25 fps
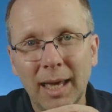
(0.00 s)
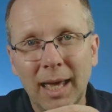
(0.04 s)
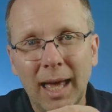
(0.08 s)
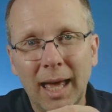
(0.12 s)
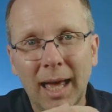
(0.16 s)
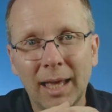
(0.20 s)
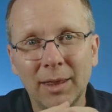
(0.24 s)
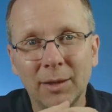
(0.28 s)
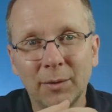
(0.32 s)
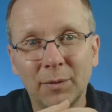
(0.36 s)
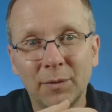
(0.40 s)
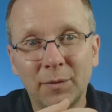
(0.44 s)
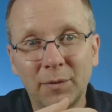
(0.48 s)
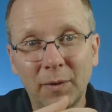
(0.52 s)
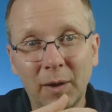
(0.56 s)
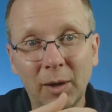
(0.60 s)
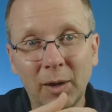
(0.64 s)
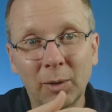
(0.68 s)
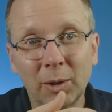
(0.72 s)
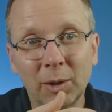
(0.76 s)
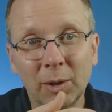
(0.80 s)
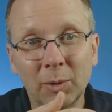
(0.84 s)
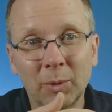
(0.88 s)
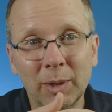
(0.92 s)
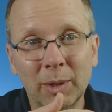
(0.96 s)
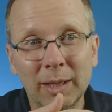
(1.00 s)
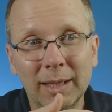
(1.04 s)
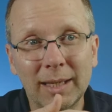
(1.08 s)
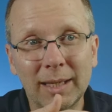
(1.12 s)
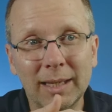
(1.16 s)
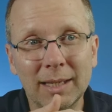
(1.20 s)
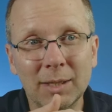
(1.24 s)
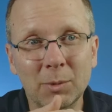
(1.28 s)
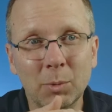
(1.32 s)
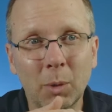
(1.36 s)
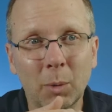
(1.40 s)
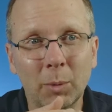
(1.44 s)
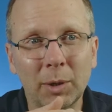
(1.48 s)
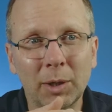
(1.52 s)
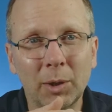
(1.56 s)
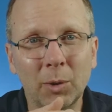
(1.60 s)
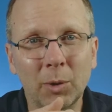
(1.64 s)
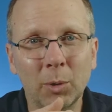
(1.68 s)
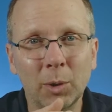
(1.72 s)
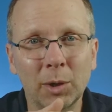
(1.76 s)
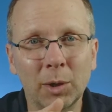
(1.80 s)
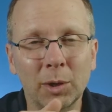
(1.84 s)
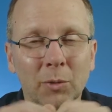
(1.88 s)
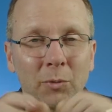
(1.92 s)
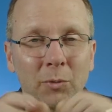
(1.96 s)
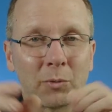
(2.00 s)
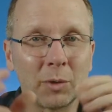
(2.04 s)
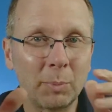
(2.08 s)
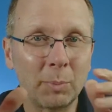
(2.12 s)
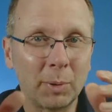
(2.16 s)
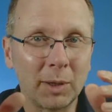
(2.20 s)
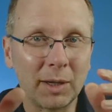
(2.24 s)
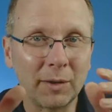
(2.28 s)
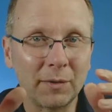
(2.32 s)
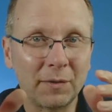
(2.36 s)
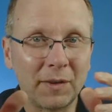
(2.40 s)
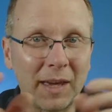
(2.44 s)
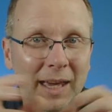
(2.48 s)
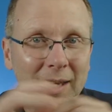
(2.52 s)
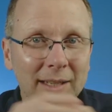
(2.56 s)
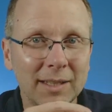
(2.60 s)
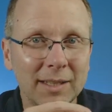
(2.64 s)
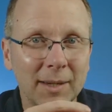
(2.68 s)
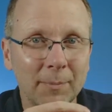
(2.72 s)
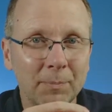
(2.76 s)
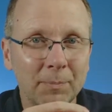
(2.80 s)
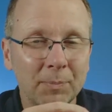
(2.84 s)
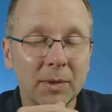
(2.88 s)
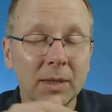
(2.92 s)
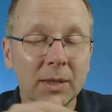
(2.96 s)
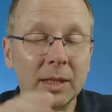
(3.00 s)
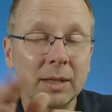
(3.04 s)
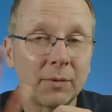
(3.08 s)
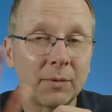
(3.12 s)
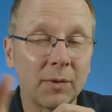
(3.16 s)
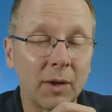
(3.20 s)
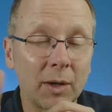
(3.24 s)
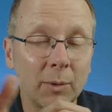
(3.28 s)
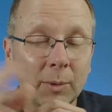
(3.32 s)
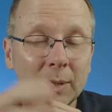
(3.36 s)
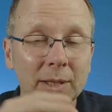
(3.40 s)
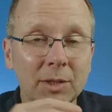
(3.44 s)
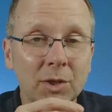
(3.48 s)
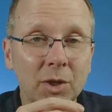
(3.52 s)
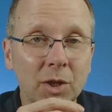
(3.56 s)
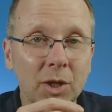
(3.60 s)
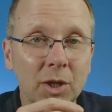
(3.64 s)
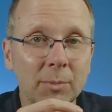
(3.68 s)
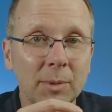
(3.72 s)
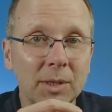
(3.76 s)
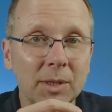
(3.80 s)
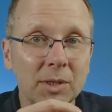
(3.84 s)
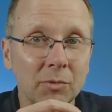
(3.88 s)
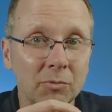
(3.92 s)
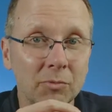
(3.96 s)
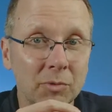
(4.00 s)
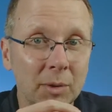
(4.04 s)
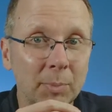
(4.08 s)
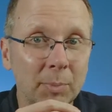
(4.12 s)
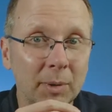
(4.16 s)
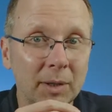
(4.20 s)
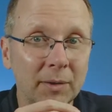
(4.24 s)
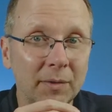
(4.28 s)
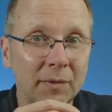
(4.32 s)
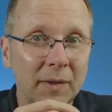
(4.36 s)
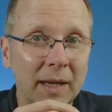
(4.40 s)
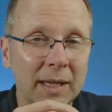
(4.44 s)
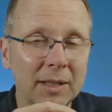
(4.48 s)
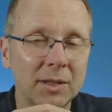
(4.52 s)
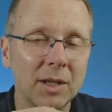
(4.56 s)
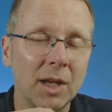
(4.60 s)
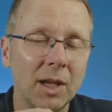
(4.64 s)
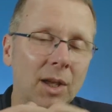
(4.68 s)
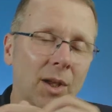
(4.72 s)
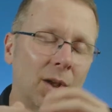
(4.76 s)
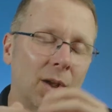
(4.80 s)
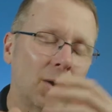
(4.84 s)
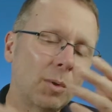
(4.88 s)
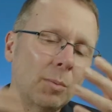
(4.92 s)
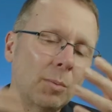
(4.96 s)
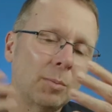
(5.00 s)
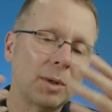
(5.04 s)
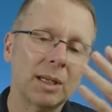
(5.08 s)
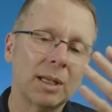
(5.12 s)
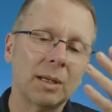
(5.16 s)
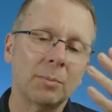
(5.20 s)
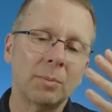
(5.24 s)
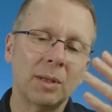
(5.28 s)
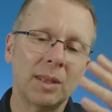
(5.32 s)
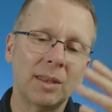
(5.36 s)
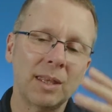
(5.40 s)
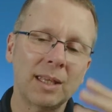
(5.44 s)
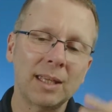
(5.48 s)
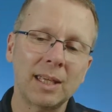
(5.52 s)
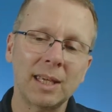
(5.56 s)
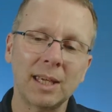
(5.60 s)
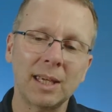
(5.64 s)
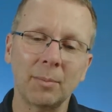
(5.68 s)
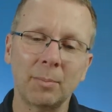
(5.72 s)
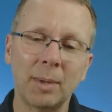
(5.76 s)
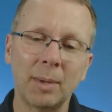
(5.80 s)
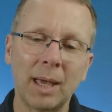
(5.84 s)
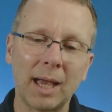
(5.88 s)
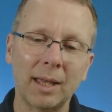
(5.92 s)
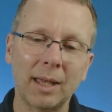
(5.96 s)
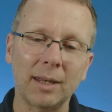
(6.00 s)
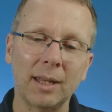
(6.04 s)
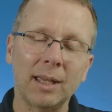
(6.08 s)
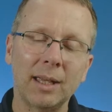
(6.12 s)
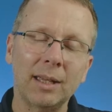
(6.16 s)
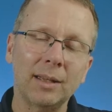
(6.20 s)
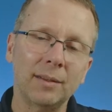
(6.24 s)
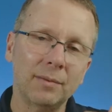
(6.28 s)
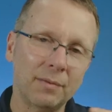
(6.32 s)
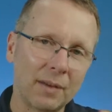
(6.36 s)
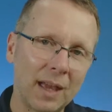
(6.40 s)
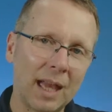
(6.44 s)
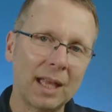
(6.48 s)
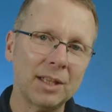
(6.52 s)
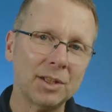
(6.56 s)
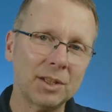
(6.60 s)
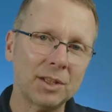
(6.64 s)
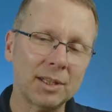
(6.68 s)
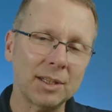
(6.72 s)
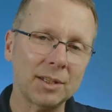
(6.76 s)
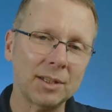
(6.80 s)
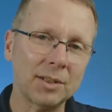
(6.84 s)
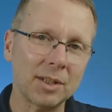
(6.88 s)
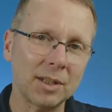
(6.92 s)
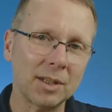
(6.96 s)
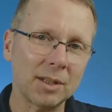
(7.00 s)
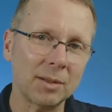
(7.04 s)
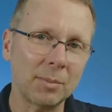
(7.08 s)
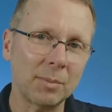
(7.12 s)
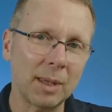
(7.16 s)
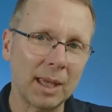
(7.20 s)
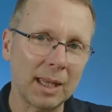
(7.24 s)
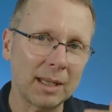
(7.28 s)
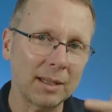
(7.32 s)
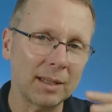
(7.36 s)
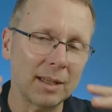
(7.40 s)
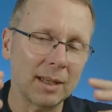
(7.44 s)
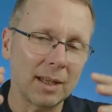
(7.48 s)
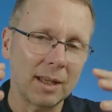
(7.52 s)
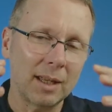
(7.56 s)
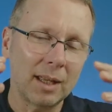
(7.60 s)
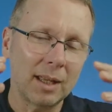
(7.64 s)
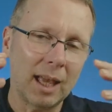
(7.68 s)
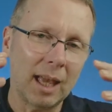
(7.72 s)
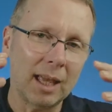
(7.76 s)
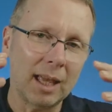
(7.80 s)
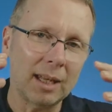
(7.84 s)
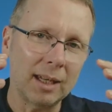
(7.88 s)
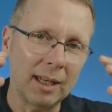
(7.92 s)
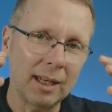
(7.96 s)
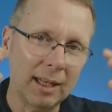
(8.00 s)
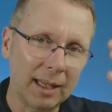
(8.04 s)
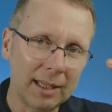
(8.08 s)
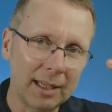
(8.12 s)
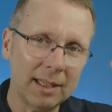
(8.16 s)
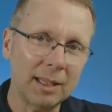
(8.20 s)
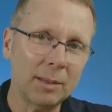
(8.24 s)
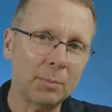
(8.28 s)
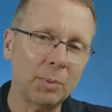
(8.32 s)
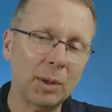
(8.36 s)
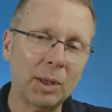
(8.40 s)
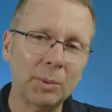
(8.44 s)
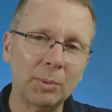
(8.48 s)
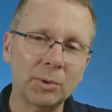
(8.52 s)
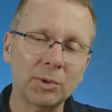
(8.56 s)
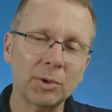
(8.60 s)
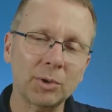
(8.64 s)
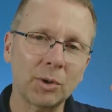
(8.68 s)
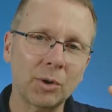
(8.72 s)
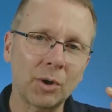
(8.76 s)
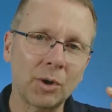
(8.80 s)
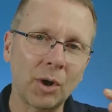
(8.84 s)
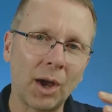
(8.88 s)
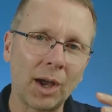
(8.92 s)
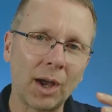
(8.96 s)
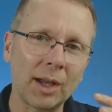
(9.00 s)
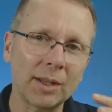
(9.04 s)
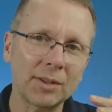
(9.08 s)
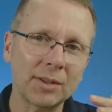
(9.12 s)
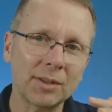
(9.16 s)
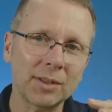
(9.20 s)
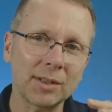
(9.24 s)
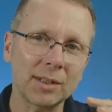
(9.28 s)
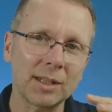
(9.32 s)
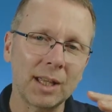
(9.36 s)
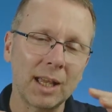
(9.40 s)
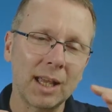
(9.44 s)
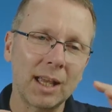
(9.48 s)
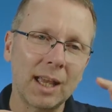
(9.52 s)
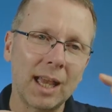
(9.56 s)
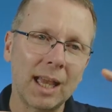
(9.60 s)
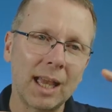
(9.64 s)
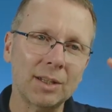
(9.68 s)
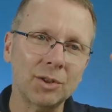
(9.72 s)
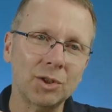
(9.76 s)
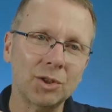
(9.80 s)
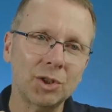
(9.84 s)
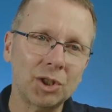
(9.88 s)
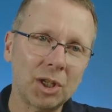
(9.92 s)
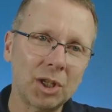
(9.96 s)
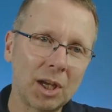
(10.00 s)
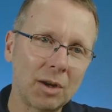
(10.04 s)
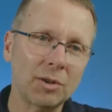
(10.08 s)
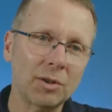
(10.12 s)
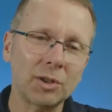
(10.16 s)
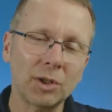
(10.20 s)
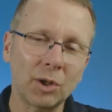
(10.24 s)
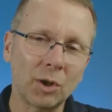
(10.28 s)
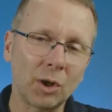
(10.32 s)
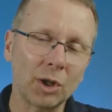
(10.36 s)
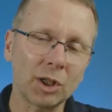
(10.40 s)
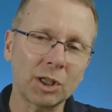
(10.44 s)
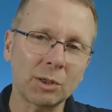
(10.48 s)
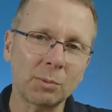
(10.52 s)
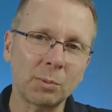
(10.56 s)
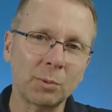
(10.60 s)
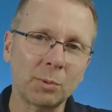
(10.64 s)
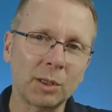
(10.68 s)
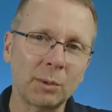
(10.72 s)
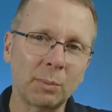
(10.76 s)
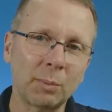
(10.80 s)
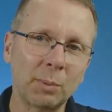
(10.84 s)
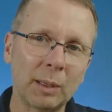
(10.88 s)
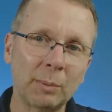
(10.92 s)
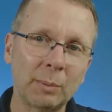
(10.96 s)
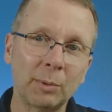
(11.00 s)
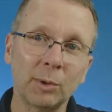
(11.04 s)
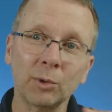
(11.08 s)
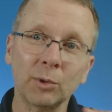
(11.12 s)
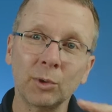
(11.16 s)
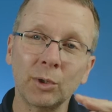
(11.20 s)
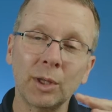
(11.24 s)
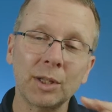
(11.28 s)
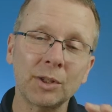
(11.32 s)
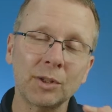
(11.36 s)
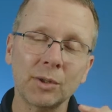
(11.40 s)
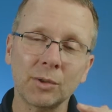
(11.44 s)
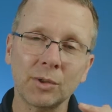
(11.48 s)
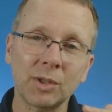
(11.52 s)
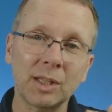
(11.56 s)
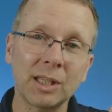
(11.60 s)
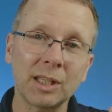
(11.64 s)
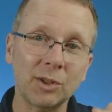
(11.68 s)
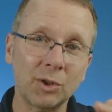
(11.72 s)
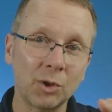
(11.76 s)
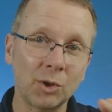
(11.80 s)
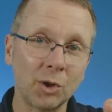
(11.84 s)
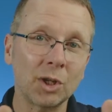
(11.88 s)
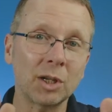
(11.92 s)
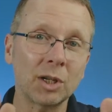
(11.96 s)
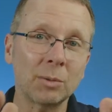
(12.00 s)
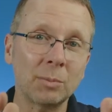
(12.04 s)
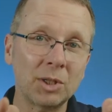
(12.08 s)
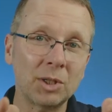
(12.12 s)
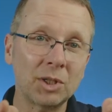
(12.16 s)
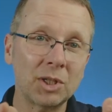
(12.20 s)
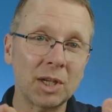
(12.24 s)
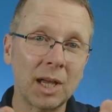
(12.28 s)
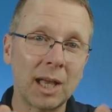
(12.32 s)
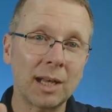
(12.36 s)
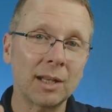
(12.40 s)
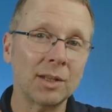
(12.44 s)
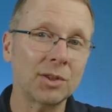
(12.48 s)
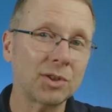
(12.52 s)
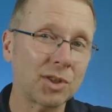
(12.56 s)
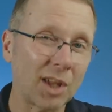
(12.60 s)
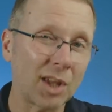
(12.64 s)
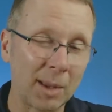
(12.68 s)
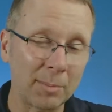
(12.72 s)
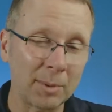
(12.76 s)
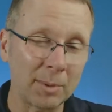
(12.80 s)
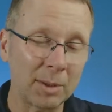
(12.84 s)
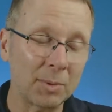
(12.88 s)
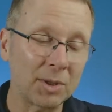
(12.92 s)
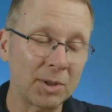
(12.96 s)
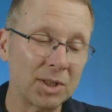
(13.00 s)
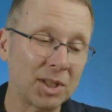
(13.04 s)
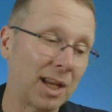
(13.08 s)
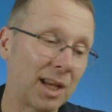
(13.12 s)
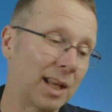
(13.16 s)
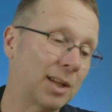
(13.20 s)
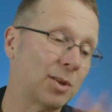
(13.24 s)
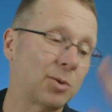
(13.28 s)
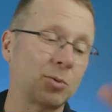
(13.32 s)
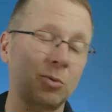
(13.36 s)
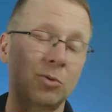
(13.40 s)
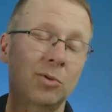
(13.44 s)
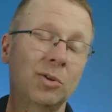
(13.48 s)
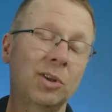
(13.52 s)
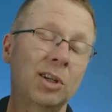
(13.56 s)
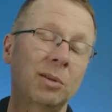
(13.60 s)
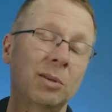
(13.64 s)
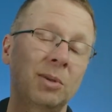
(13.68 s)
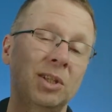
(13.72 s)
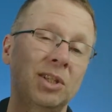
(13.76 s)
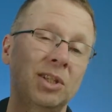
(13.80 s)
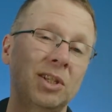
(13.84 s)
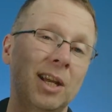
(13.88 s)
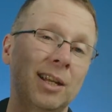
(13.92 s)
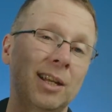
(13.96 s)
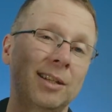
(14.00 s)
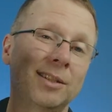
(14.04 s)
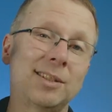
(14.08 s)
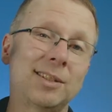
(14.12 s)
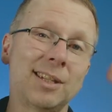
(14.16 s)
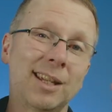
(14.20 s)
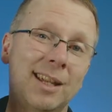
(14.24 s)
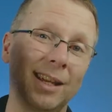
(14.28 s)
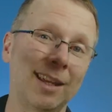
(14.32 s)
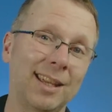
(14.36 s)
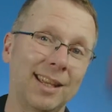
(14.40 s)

And the following week is what we're calling the ripple effect. The following term is the ripple effect, when we're going to be thinking about evangelism and leading people to Christ and sharing the gospel with people and all those sorts of things. You're going to be challenged. I'm going to be challenged. We're all going to be challenged.